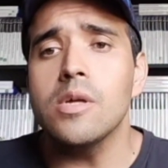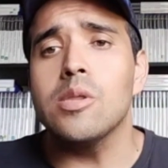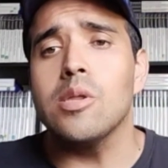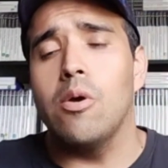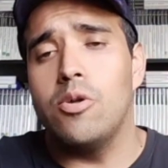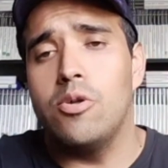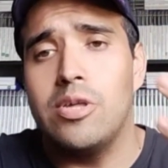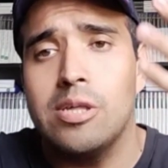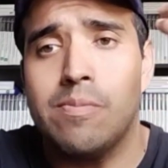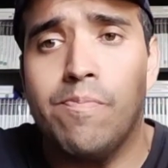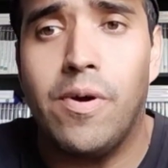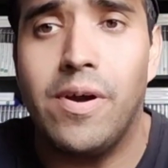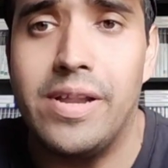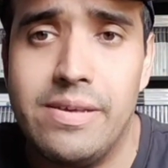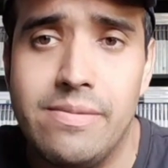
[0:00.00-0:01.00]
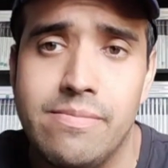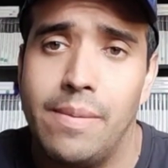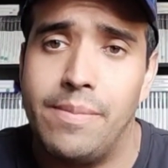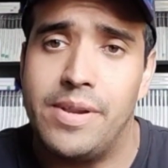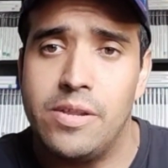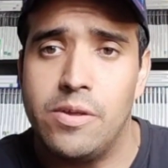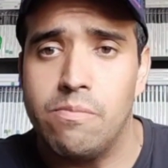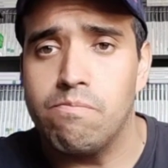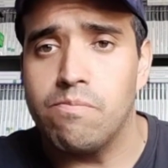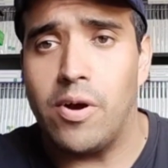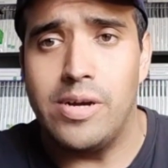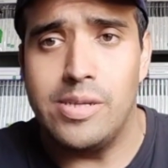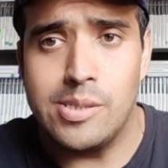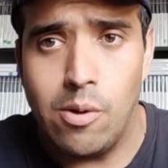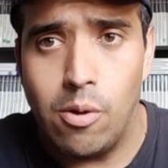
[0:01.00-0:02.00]
So you probably
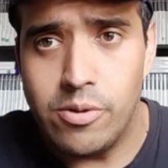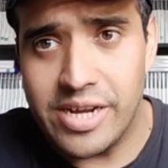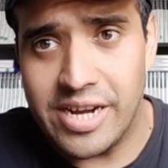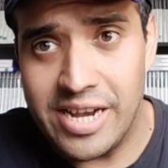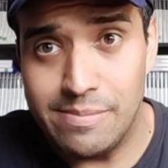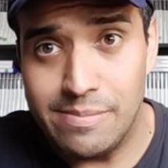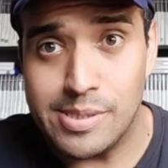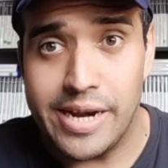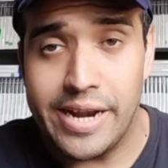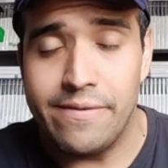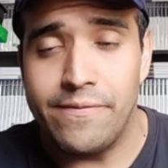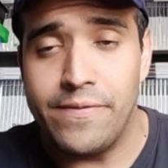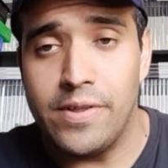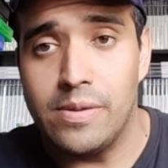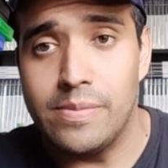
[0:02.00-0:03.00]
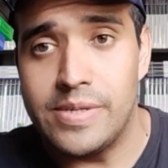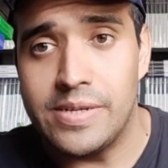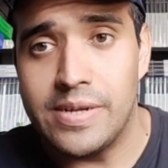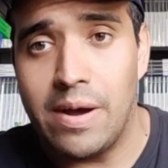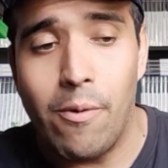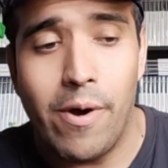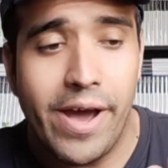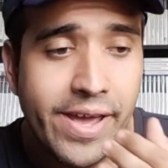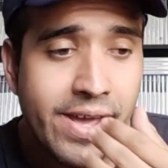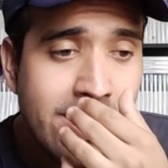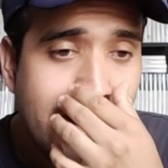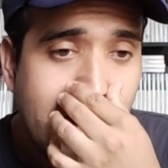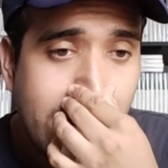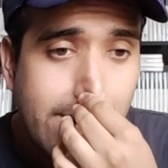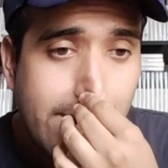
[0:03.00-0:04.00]
saw all the clips that I filmed in Hawaii.
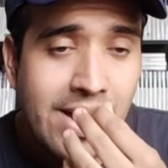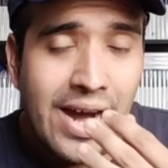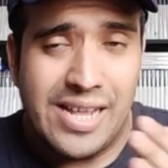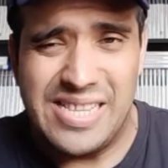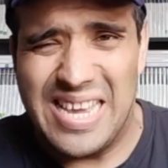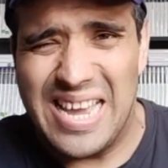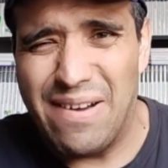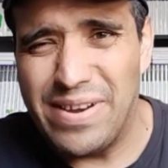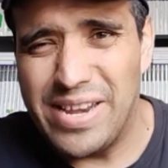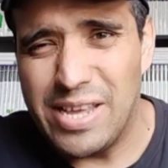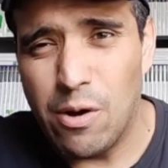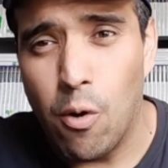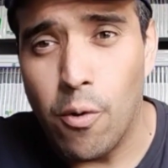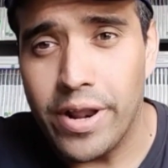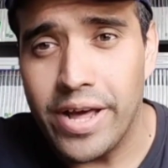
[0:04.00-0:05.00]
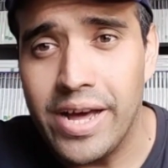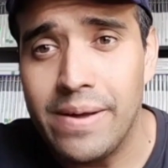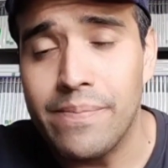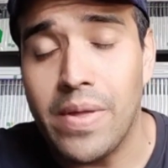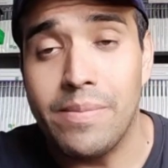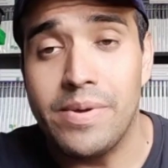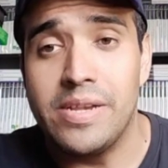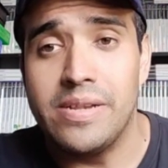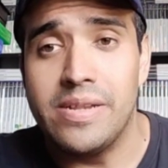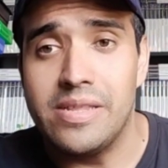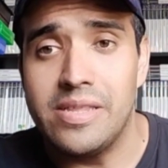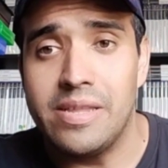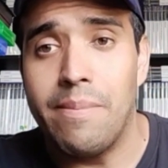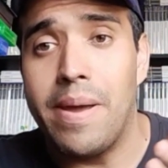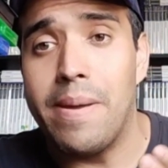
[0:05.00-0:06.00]
I didn't have any order.
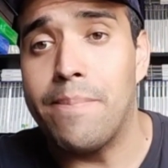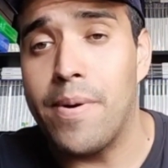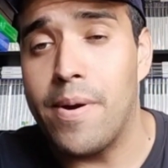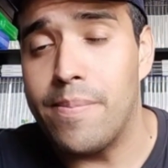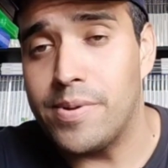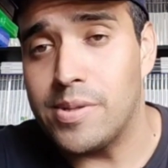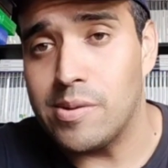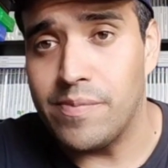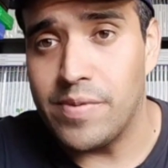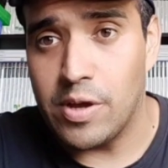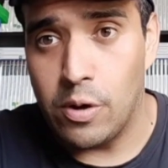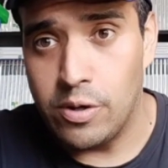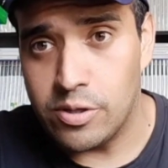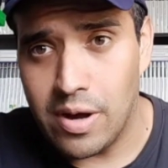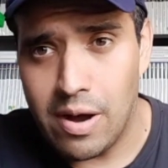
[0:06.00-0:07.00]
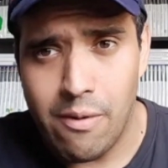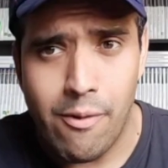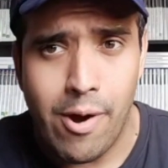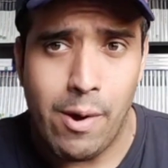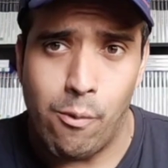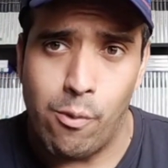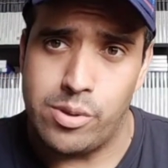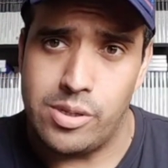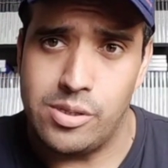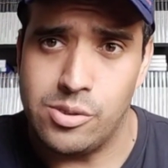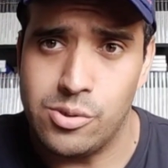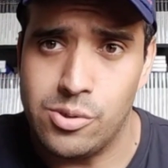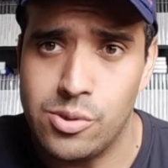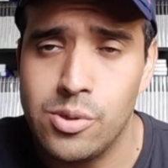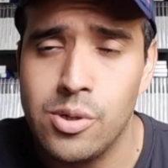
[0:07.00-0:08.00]
The main purpose of me going to Hawaii wasn't
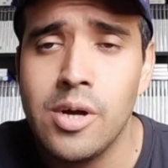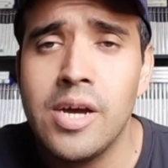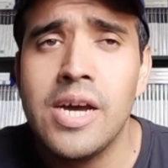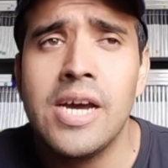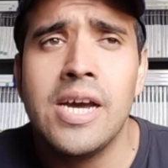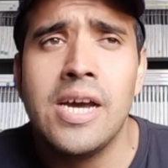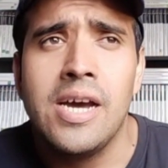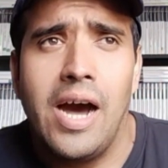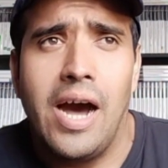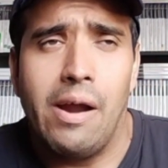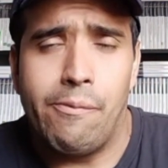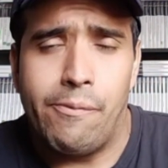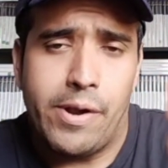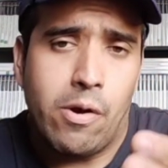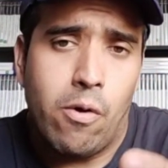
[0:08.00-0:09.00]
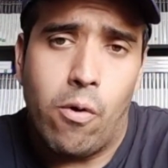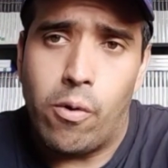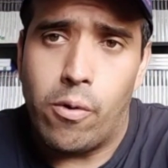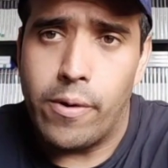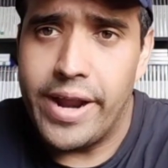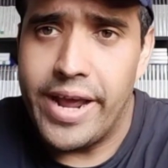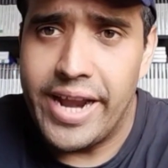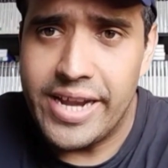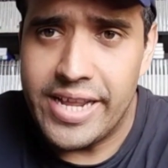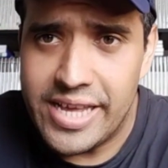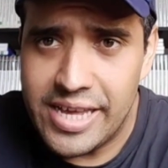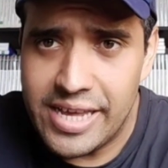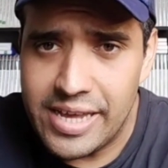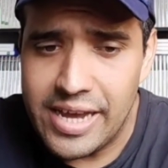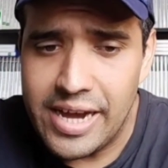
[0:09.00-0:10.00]
to record
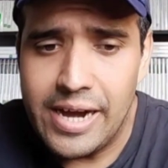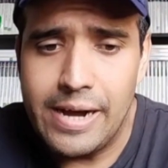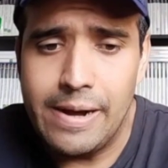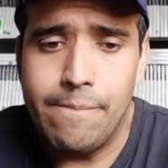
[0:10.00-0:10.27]
any